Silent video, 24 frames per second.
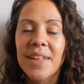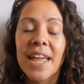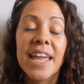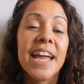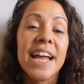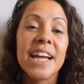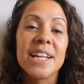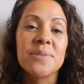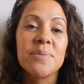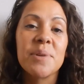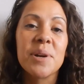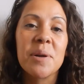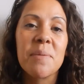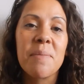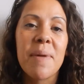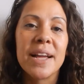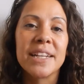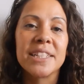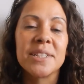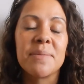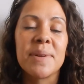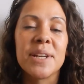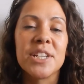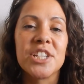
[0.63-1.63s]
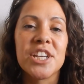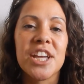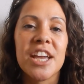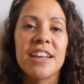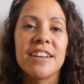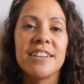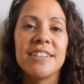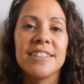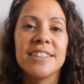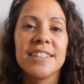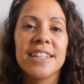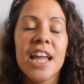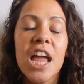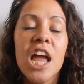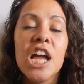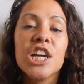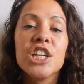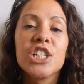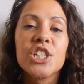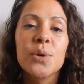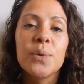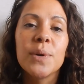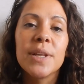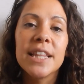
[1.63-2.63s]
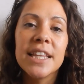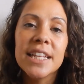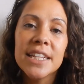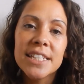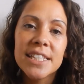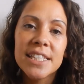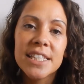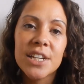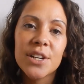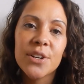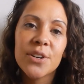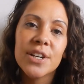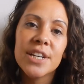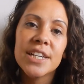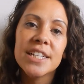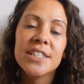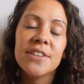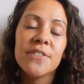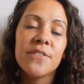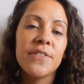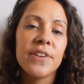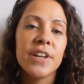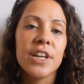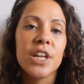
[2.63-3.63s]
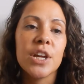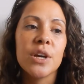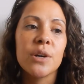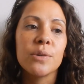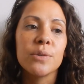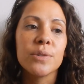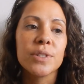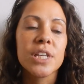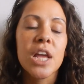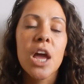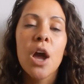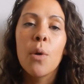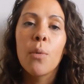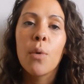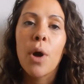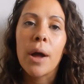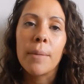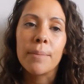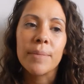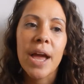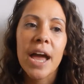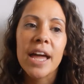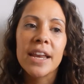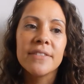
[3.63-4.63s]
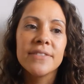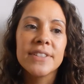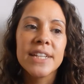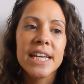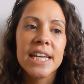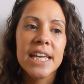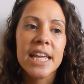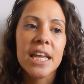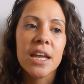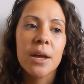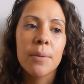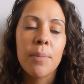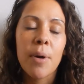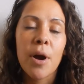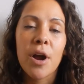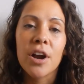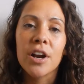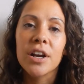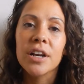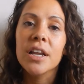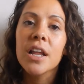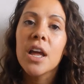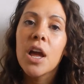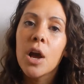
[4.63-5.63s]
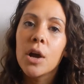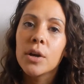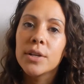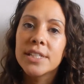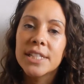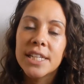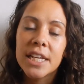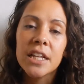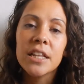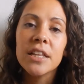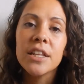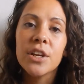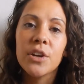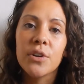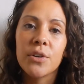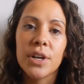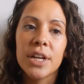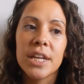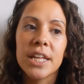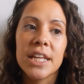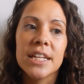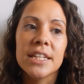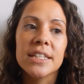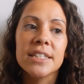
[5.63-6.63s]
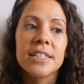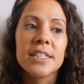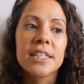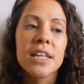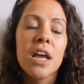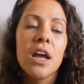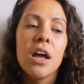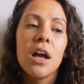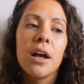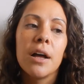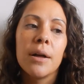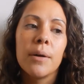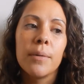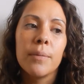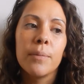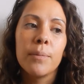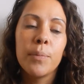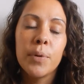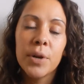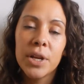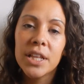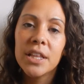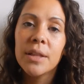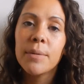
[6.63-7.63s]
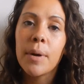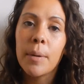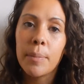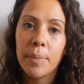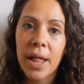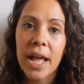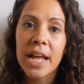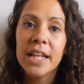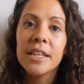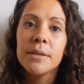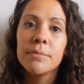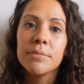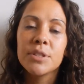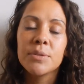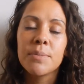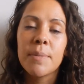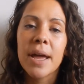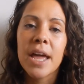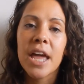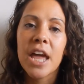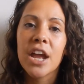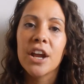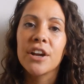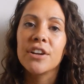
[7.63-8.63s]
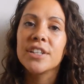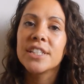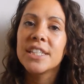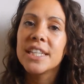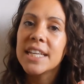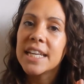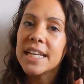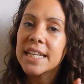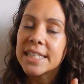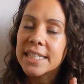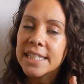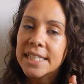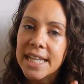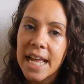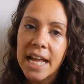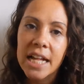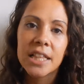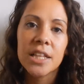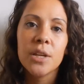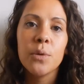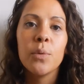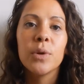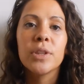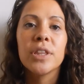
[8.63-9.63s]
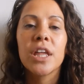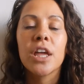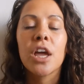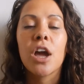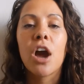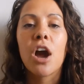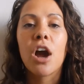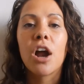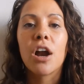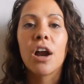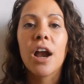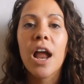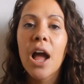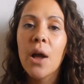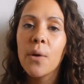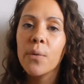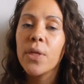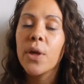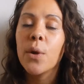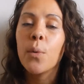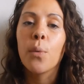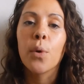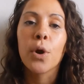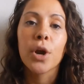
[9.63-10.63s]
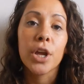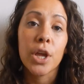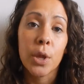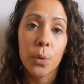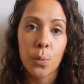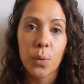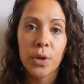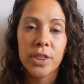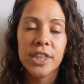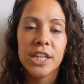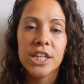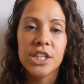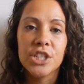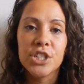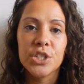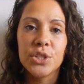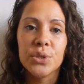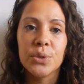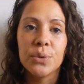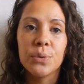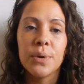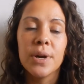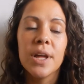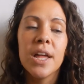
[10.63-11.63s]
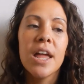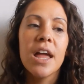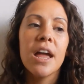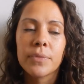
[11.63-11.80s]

Hey guys, welcome back to my channel. So in this series of videos, I'm kind of taking apart single ingredients, putting them, applying them to my hair, seeing exactly what they are, how they work, and what they do.